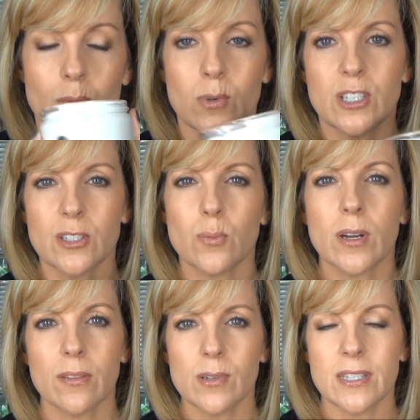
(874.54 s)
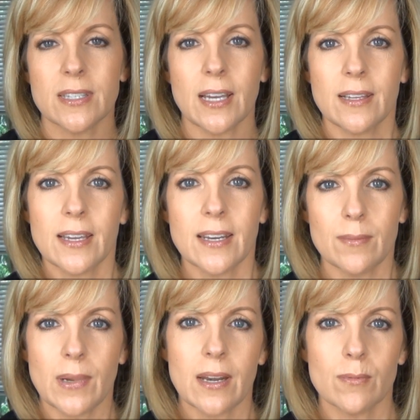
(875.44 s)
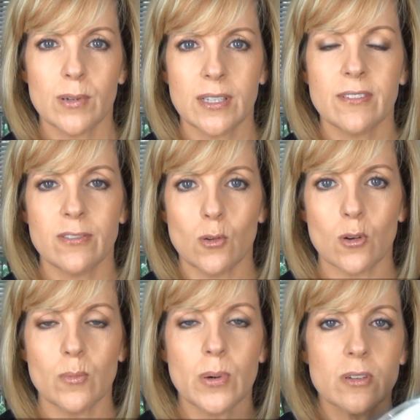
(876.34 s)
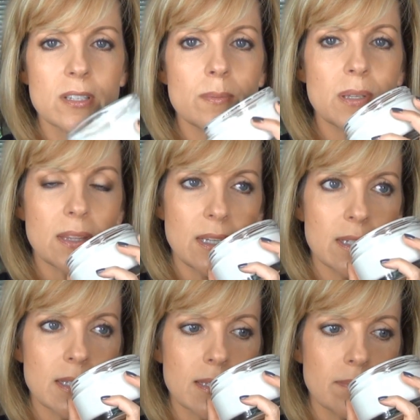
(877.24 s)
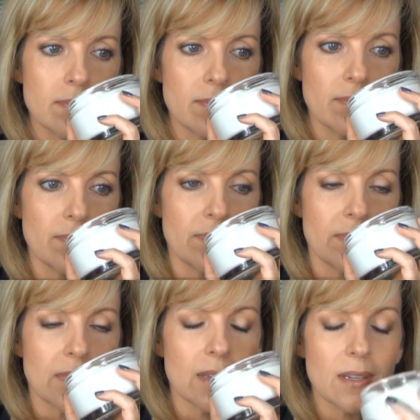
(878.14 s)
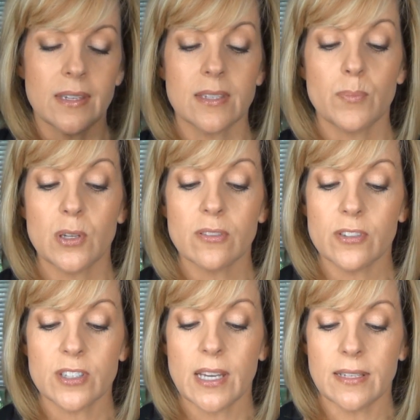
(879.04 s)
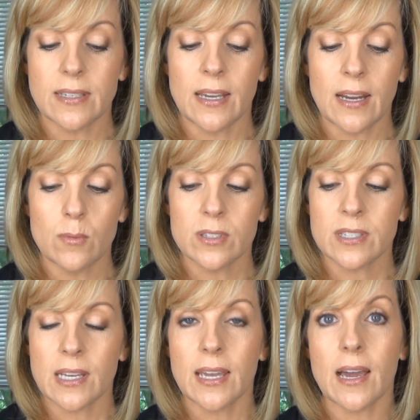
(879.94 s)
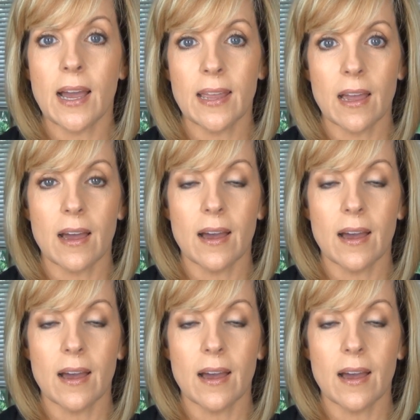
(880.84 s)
which is one of the reasons I like it. I'm not a really floral person, but this, it's a beautiful scent. And I will say, I